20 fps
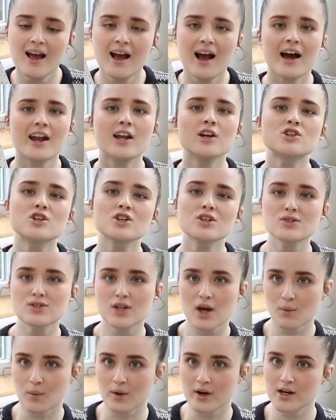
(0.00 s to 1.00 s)
And it's just
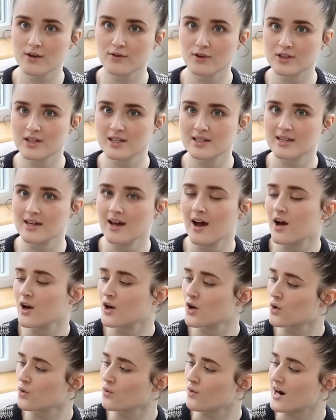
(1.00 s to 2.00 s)
so wonderful to see her
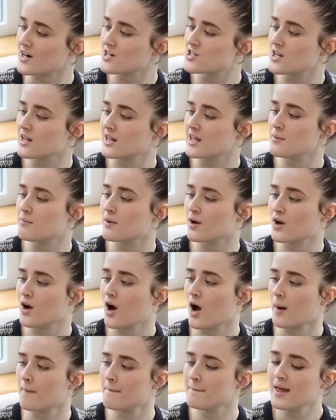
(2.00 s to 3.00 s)
gradually
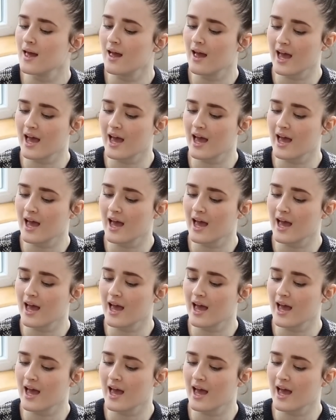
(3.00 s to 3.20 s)
become